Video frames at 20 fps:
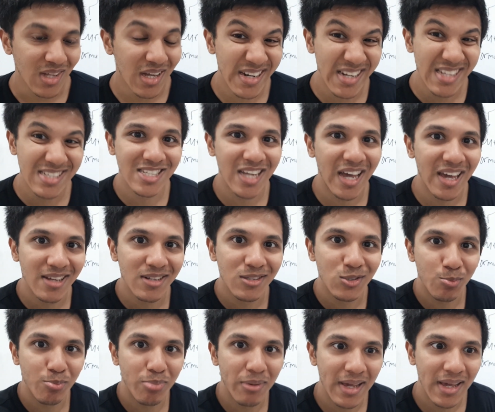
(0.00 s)
decided
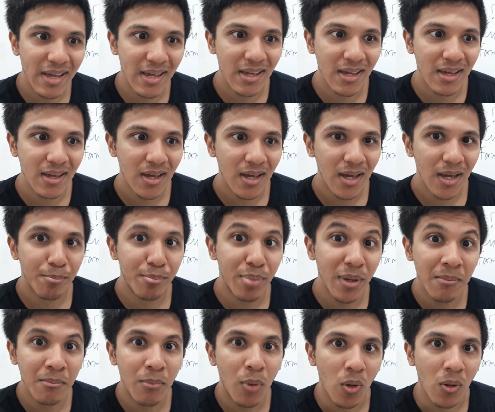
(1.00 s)
to play
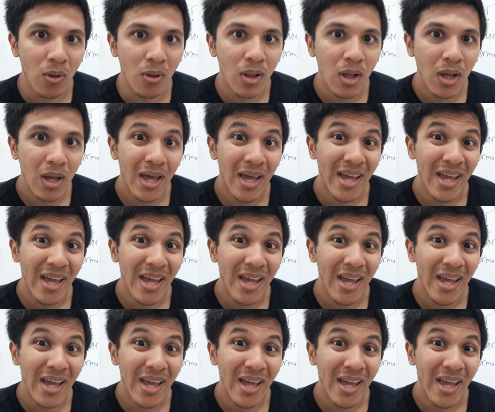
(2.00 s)
pinball.